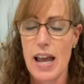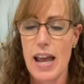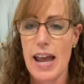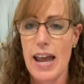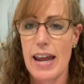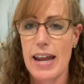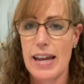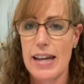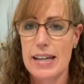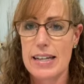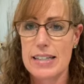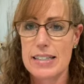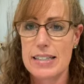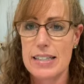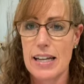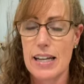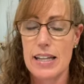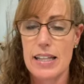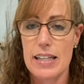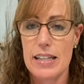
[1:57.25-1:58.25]
And
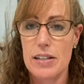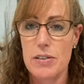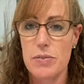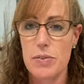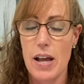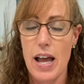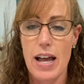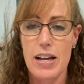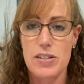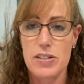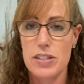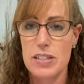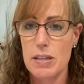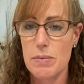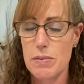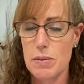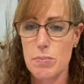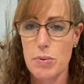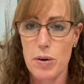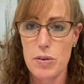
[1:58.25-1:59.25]
actually some
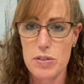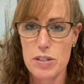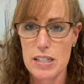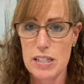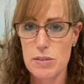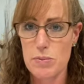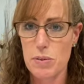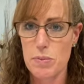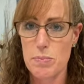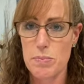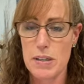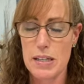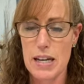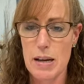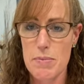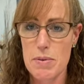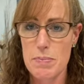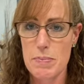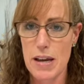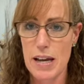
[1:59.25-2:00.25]
of the proceeds will be
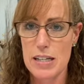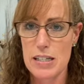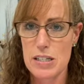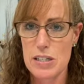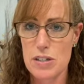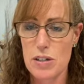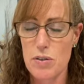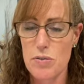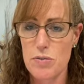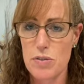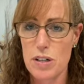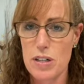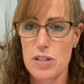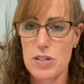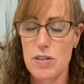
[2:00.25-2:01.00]
coming back to Stone Ridge.